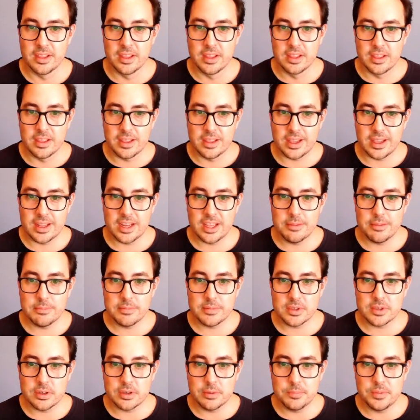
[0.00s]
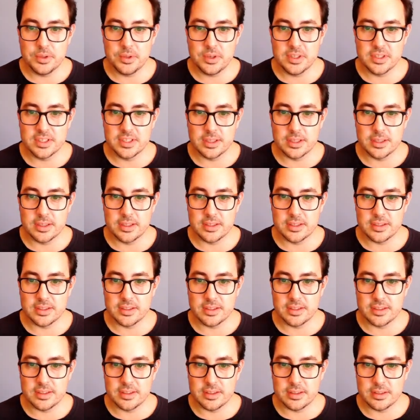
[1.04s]
and I'm computing the
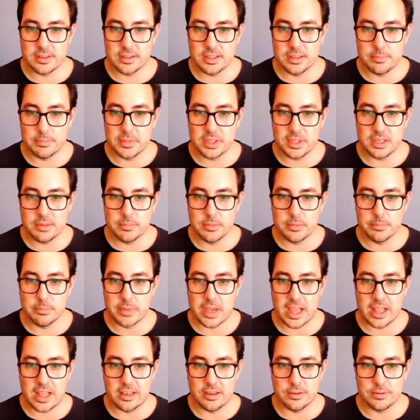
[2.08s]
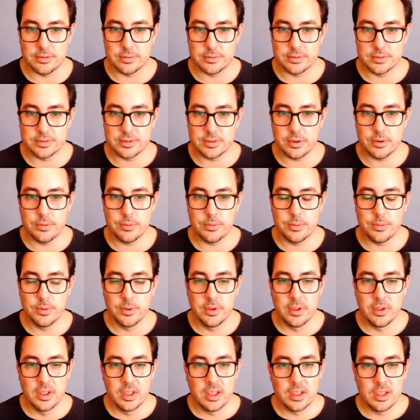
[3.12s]
minimum value. So
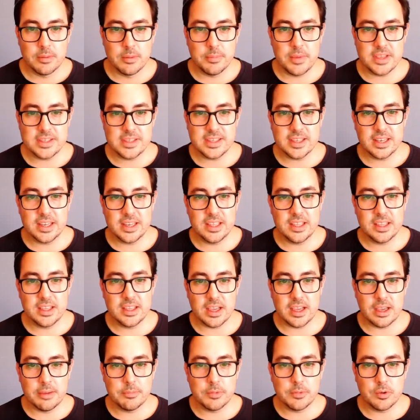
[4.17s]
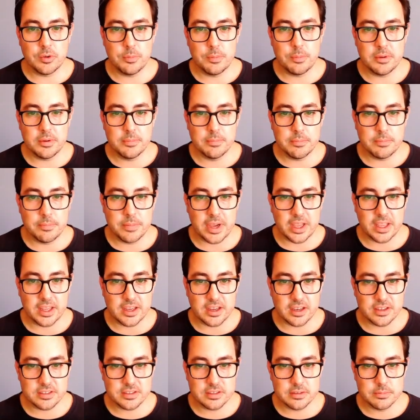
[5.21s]
basically I'm grouping by
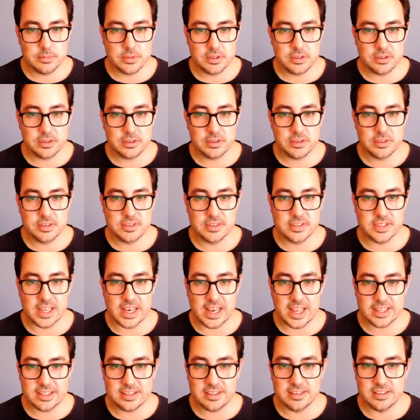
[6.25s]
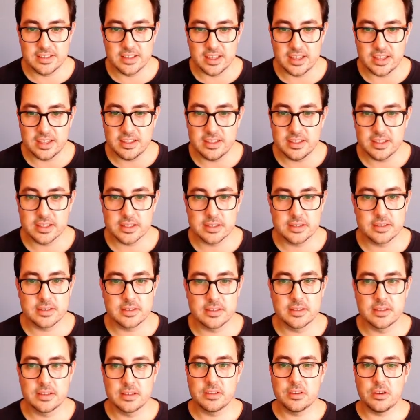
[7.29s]
customer, selecting the index
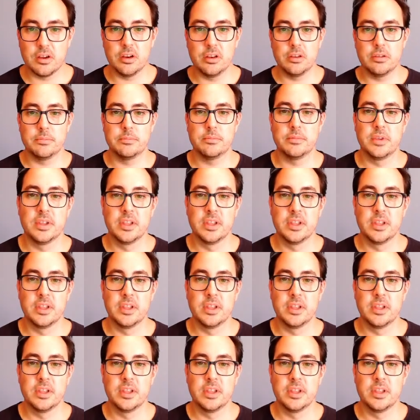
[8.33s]
column,